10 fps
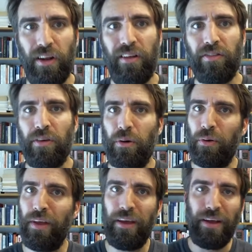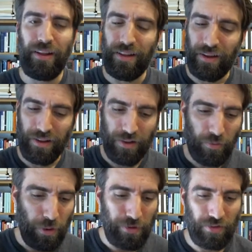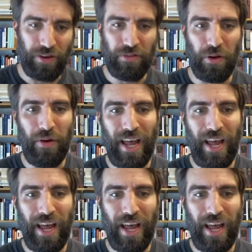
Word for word: And so the, the Romans just don't